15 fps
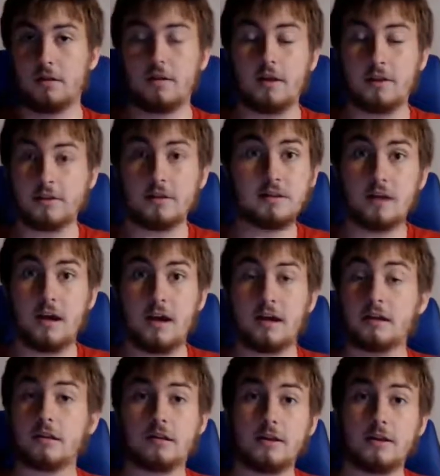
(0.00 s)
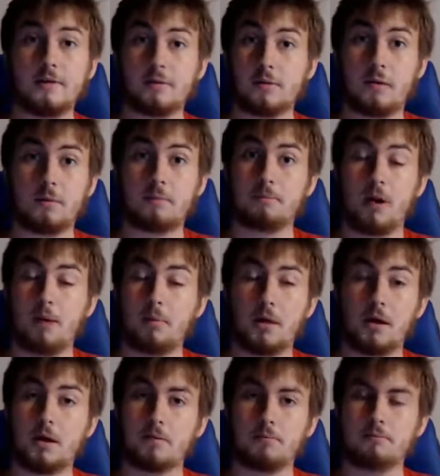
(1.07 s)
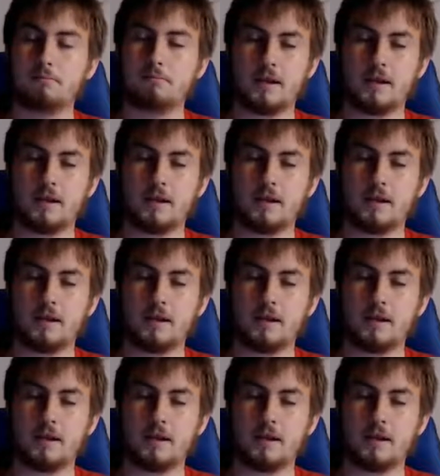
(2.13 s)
nothing's going to escalate from the Bubba